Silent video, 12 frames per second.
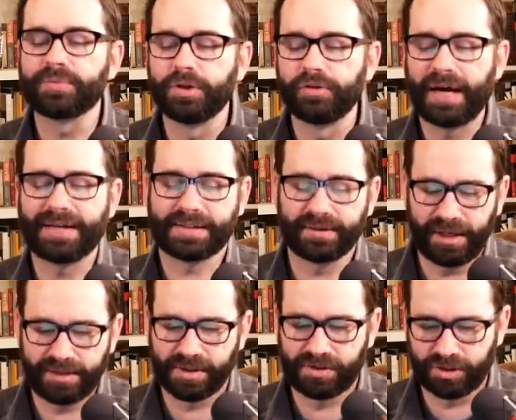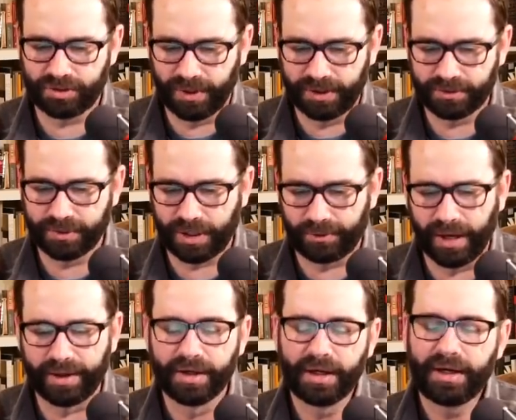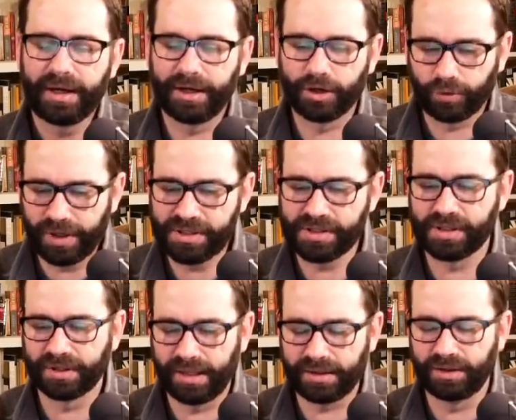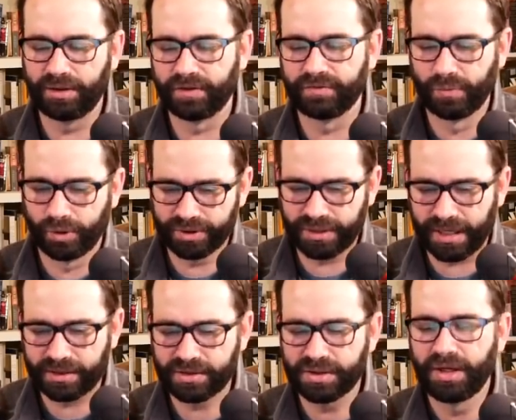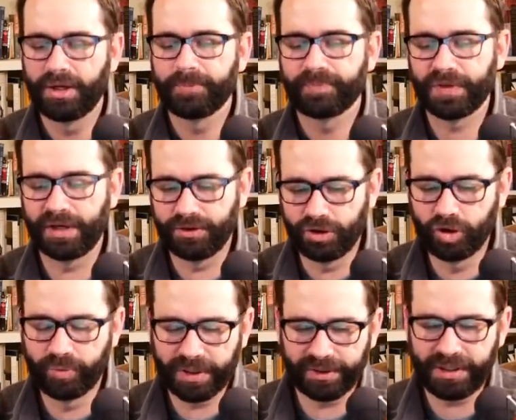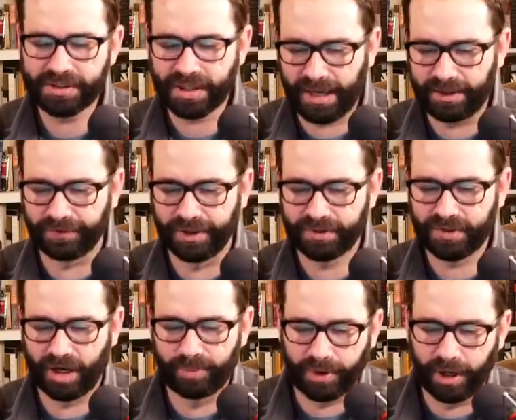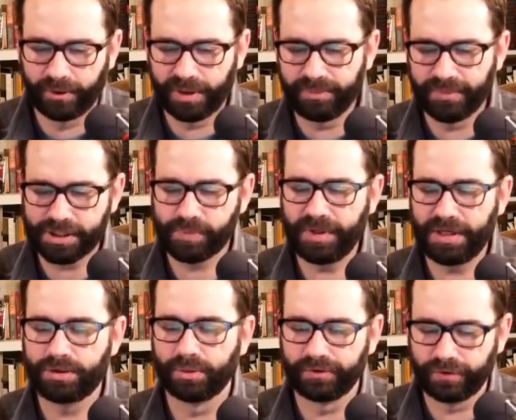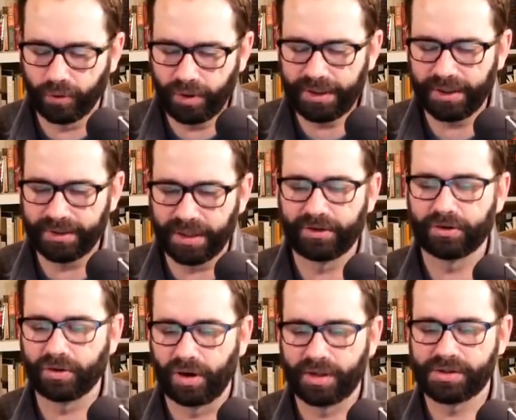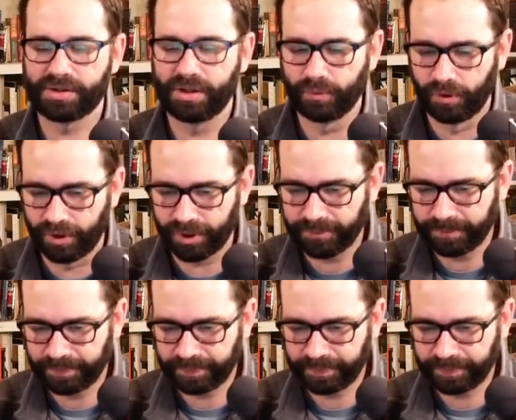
move escalates the situation with Iran and increases the likelihood of more deaths and new Middle East conflict. Our priority must be to avoid another costly war.